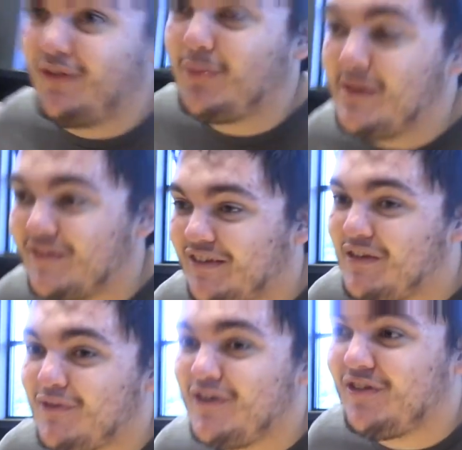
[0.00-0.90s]
the sweet and
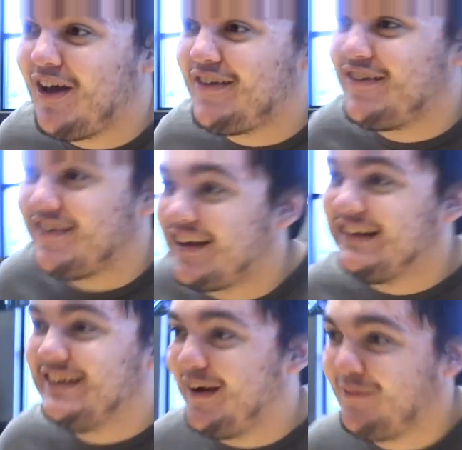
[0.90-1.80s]
savory sauces? Because I
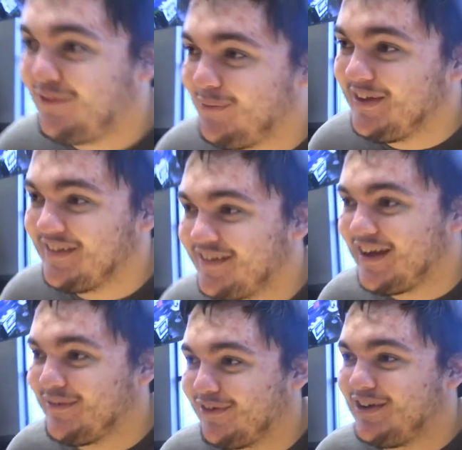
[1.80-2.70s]
love sweet and
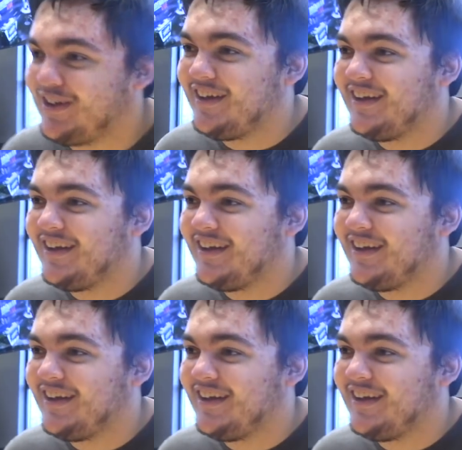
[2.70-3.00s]
savory.